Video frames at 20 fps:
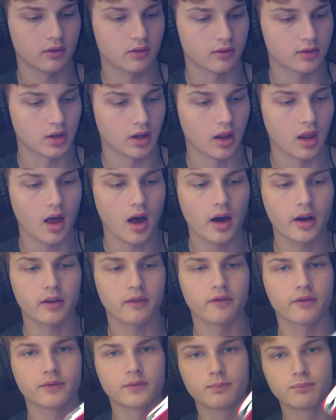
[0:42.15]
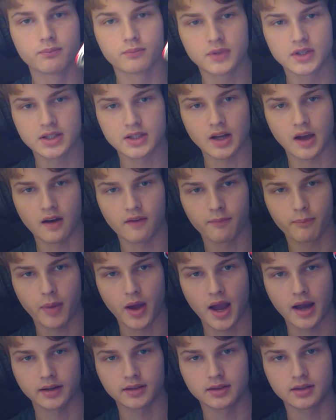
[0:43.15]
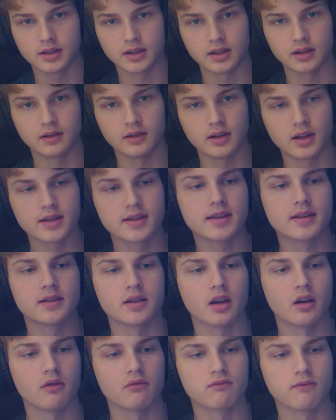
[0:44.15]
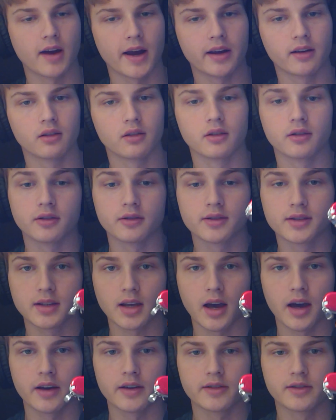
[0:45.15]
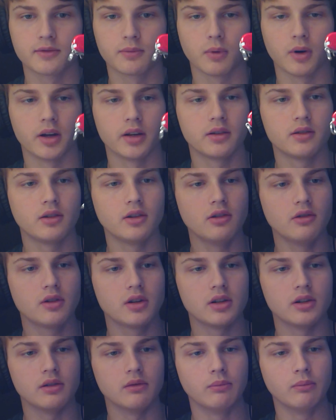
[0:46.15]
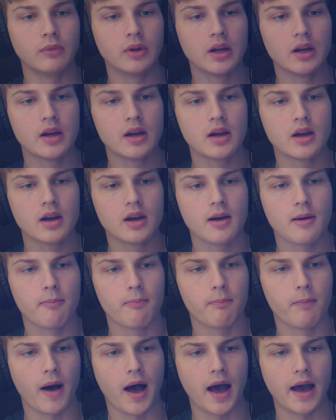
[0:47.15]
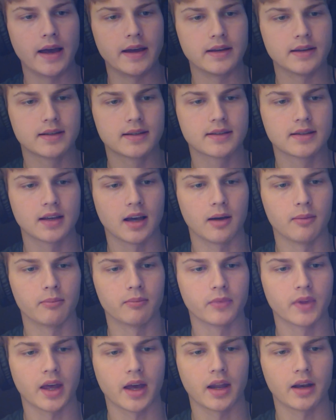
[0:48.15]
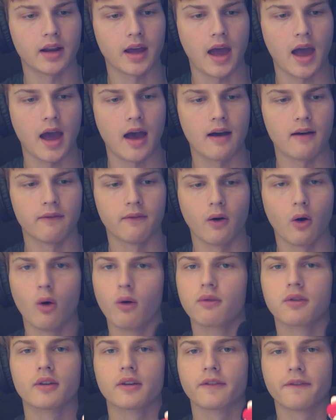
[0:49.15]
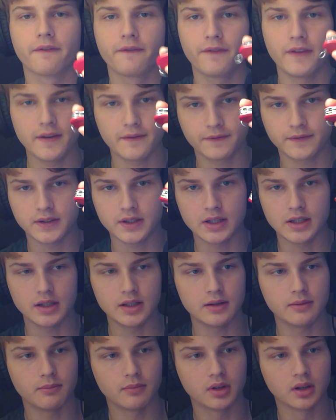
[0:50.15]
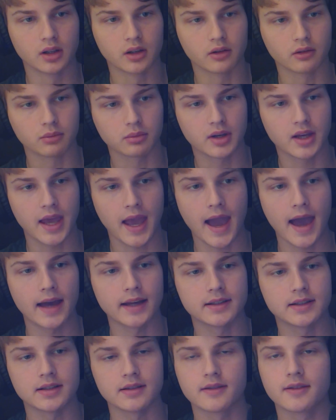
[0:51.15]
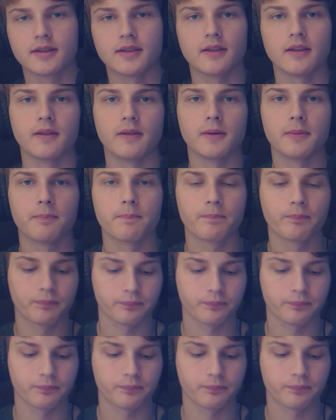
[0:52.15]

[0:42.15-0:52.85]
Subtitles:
There's a lot of stuff packed in. This is a regular sized one. You can buy some that have over 50 little gadgets in them.